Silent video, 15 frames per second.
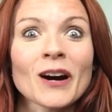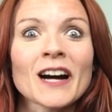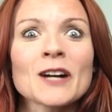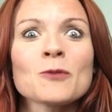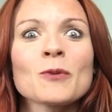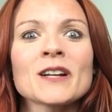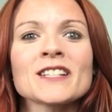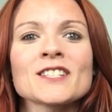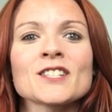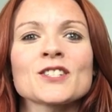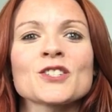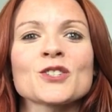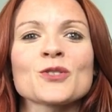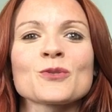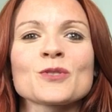I went to
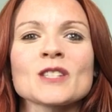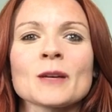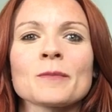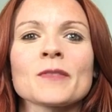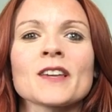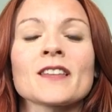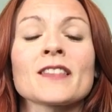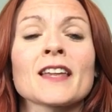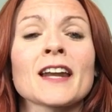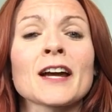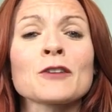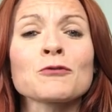do something that I